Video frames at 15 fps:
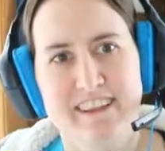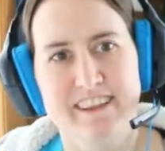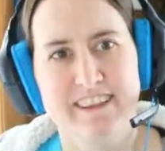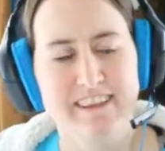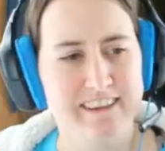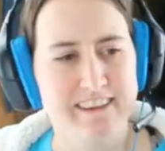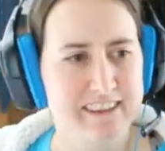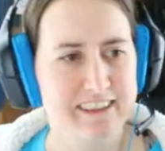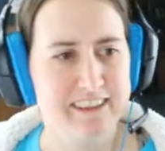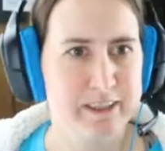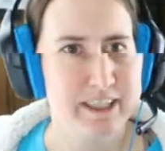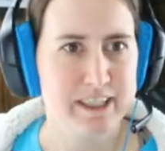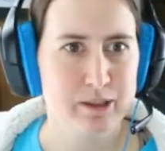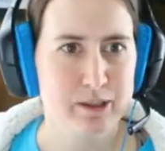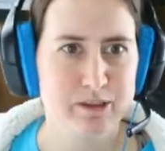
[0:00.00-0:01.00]
The
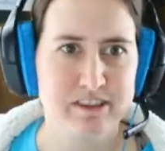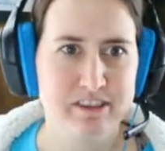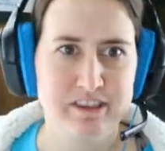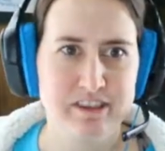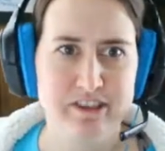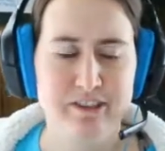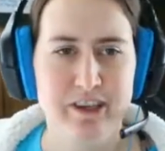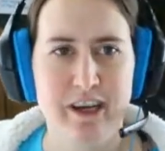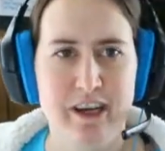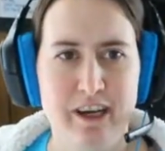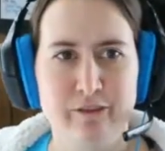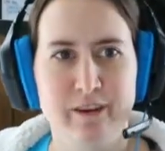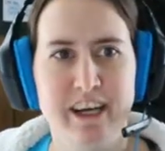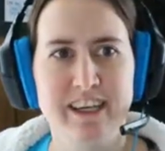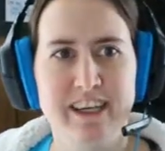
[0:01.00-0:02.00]
video is turned off.
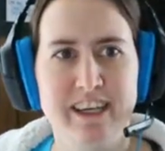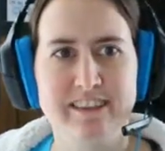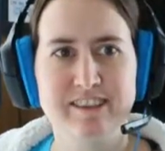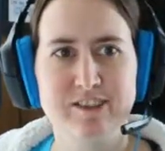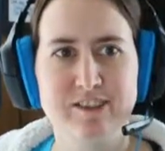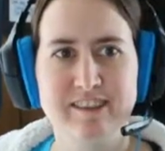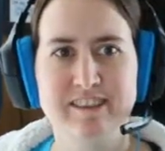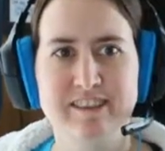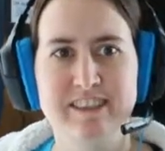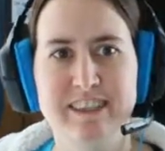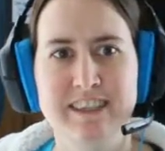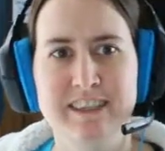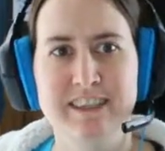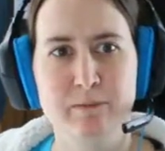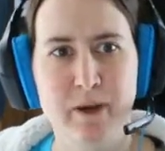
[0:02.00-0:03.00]
As you can see,
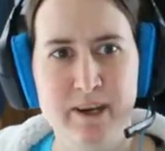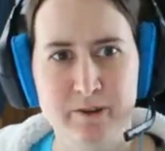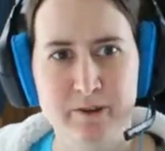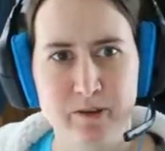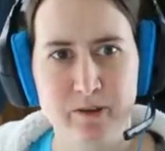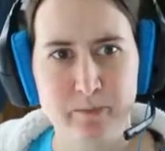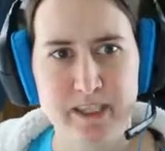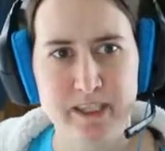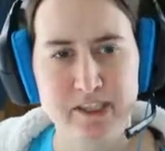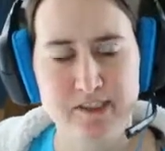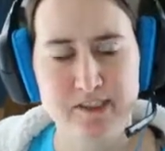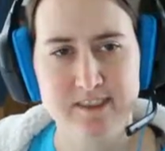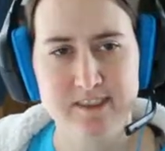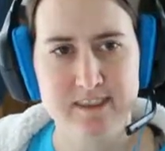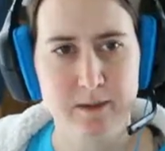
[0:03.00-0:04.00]
the background picture
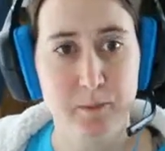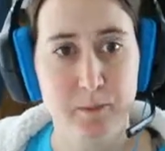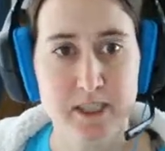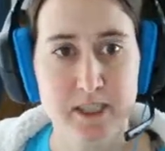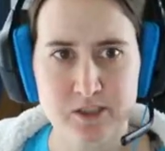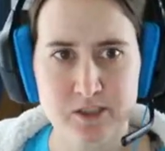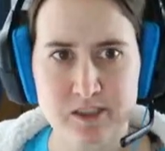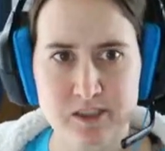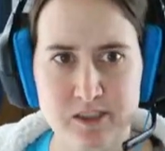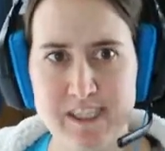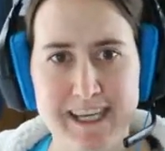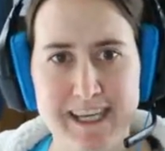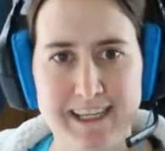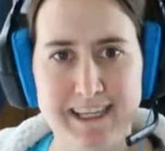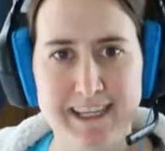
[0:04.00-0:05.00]
is a picture of
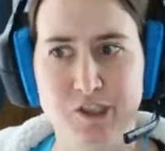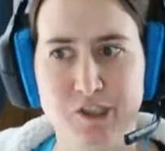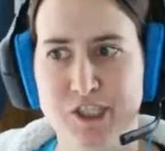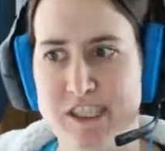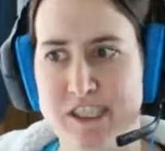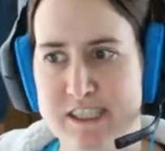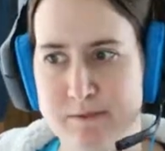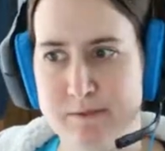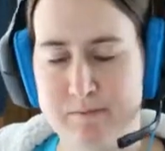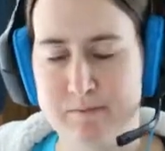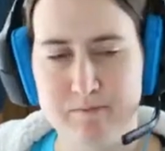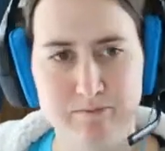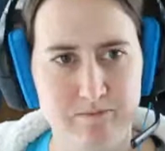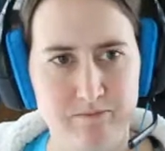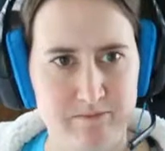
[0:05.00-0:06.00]
the algae
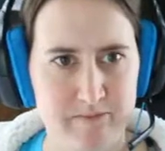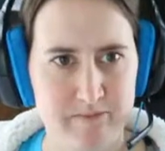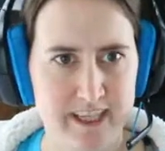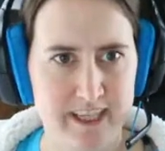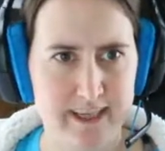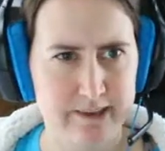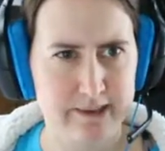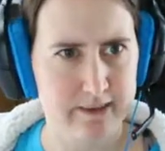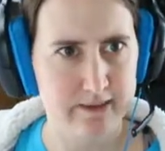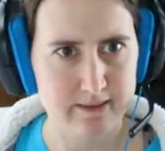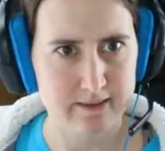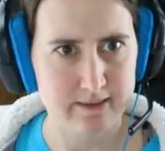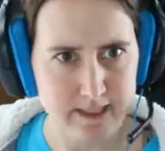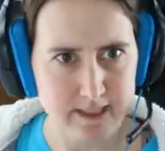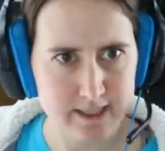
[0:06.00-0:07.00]
that I
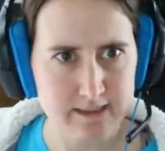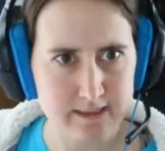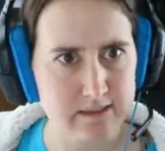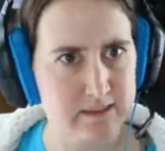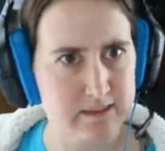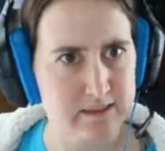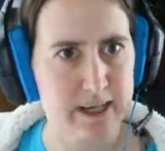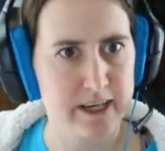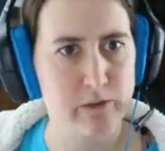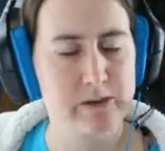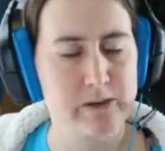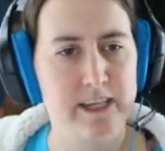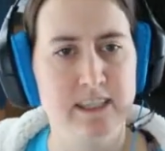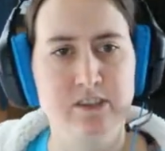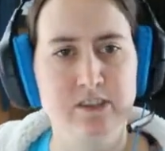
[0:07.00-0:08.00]
think is Staghorn
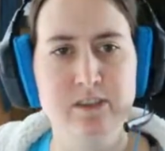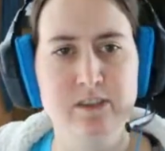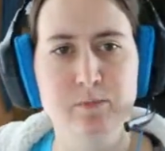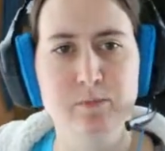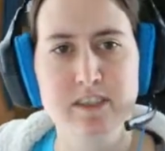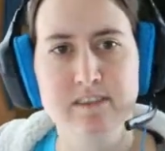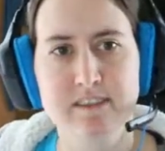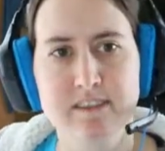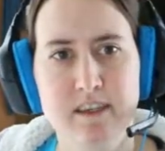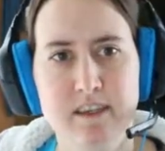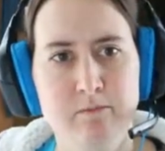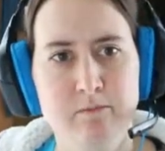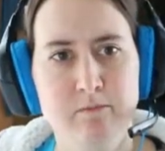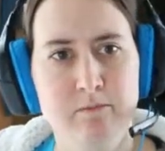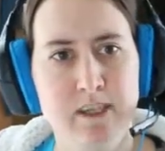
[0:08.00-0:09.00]
algae based
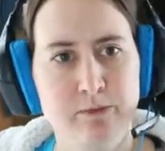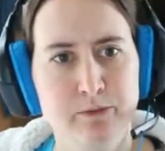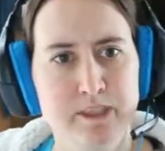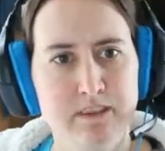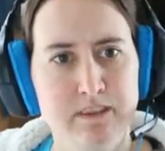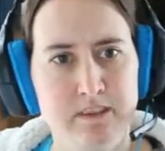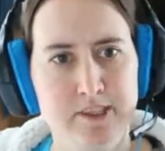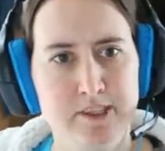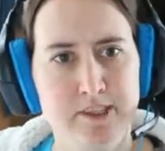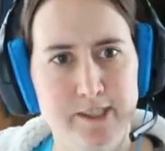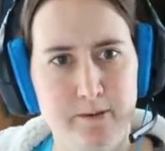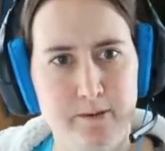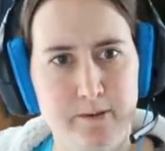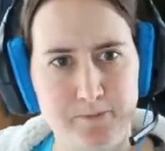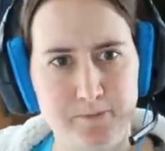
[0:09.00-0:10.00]
on my research.
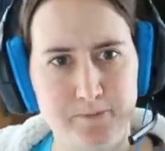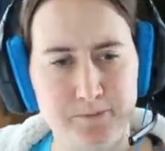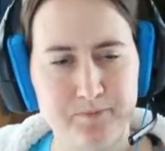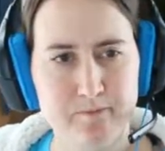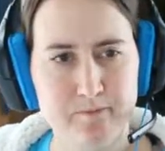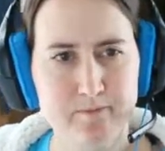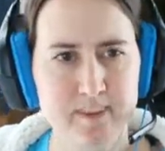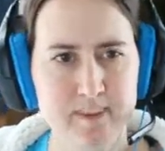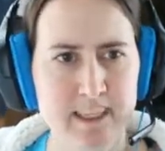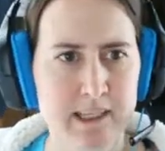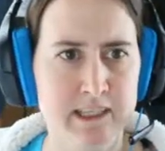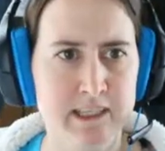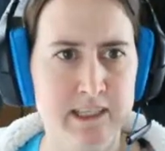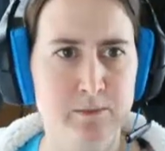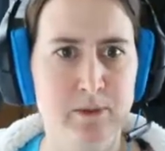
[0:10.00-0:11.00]

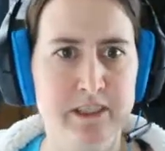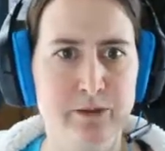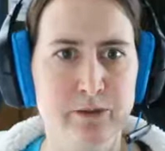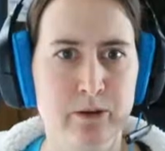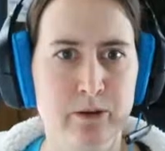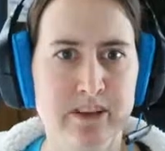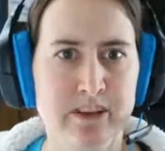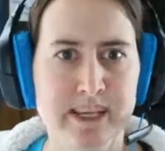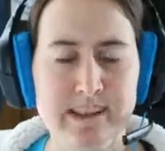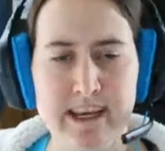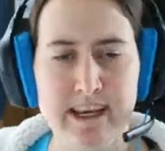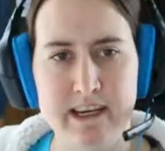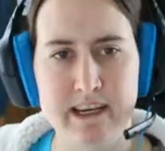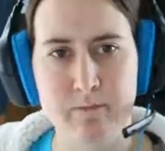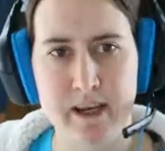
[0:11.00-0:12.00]
It's been growing like
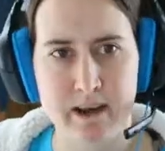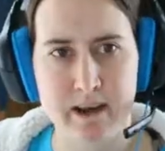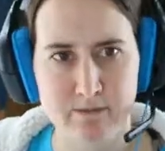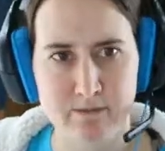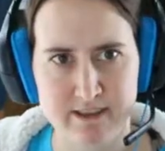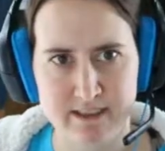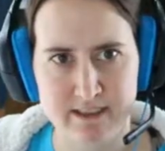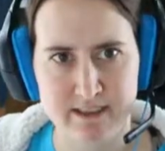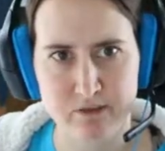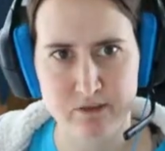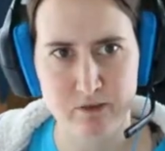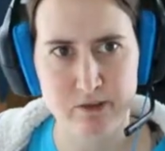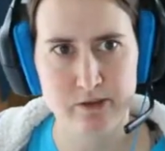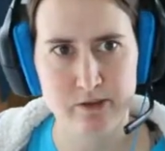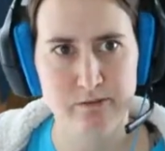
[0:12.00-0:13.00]
that on my Amazon
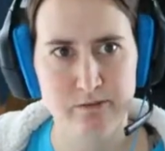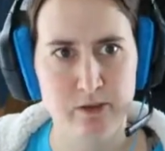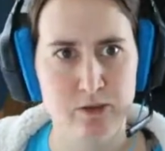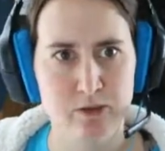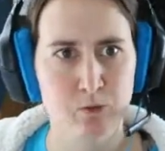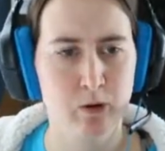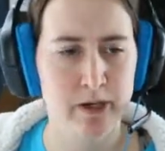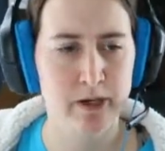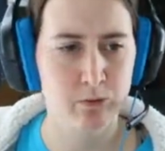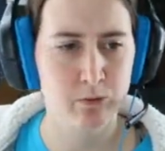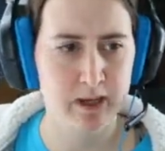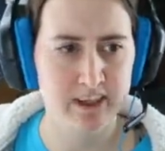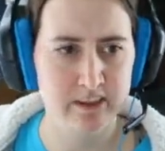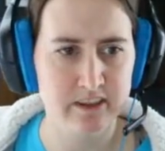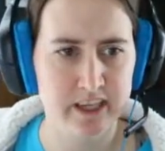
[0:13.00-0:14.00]
sword for quite a
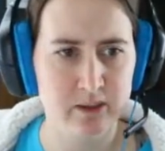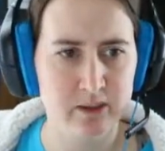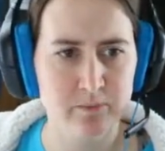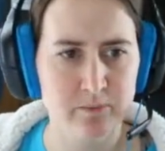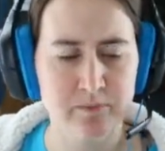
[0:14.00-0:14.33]
while now.